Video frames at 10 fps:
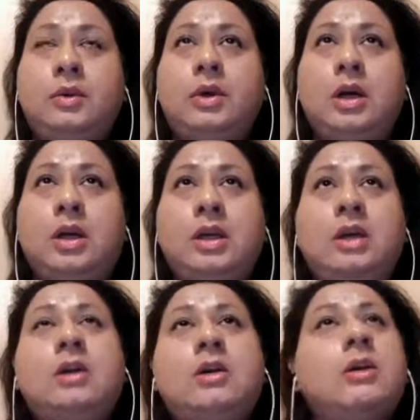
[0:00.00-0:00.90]

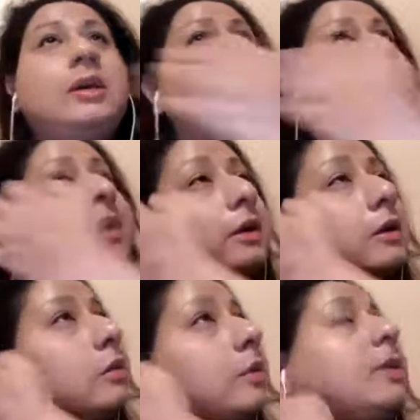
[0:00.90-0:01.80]
young woman came out
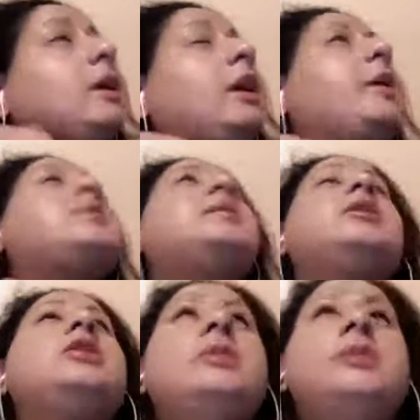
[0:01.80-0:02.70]
and said
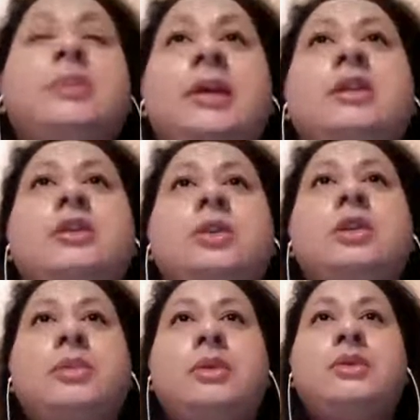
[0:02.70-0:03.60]
that she was planning to join
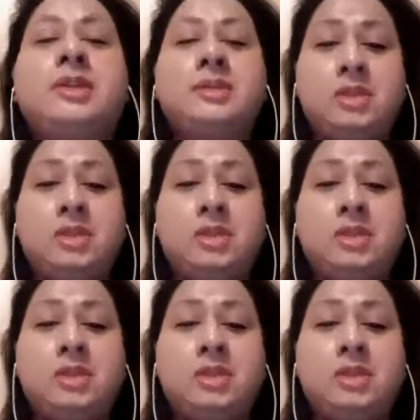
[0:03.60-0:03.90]
the protest,